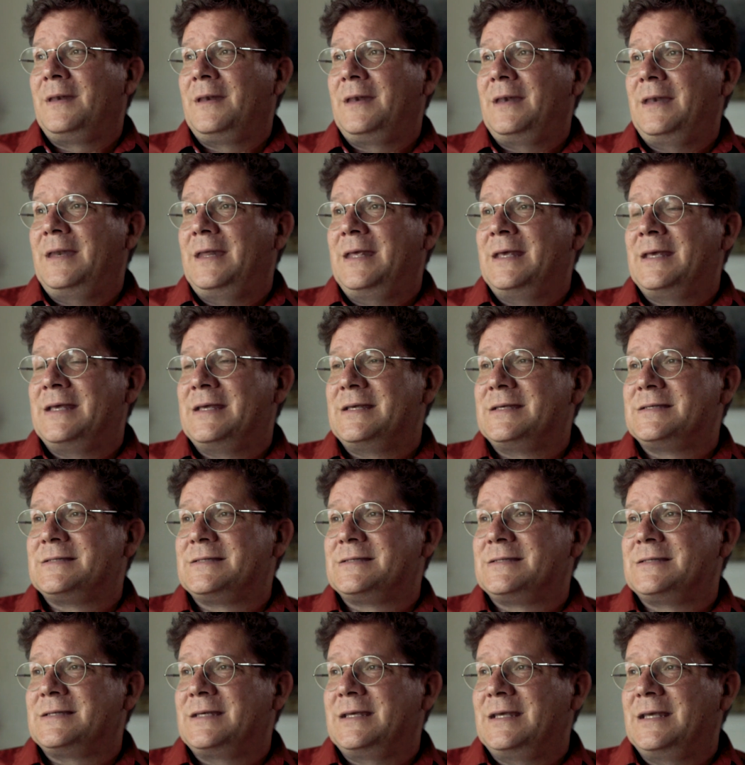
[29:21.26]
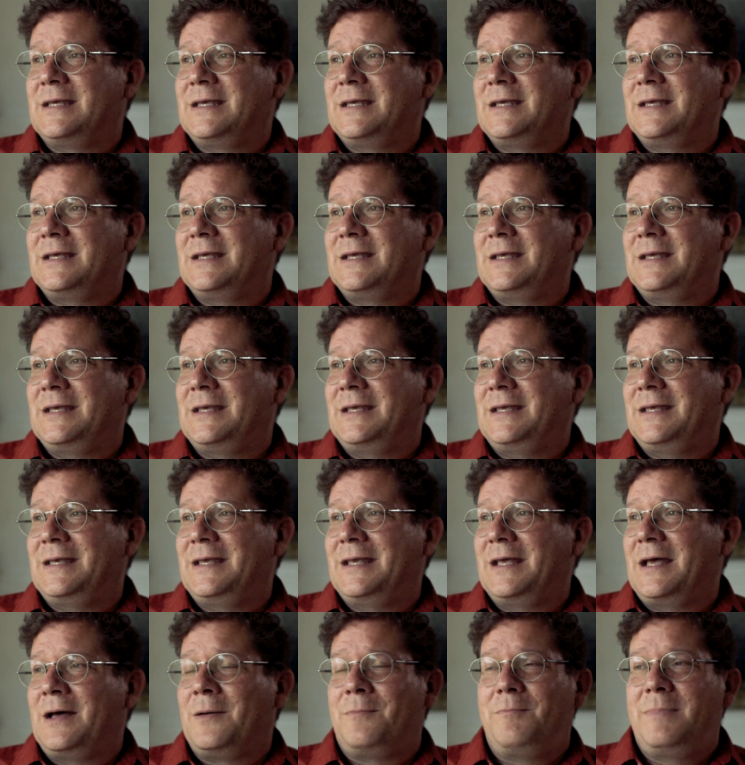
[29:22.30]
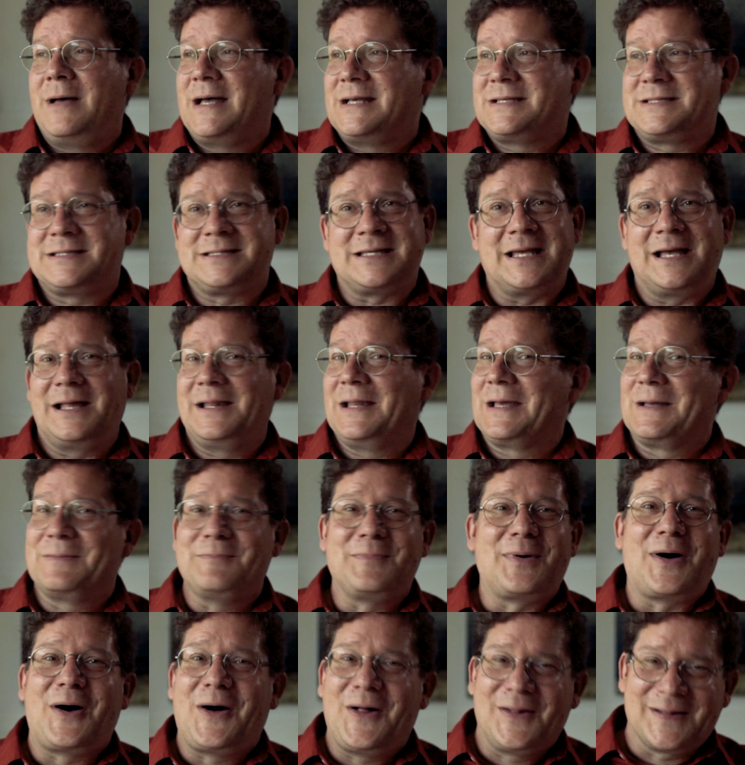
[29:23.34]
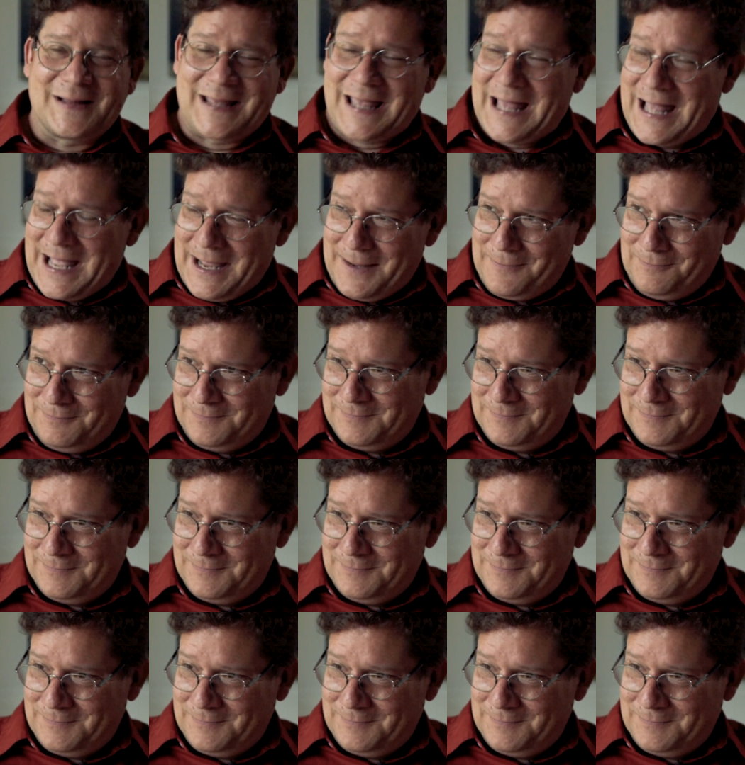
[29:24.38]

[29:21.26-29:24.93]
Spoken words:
is a best-selling ball game.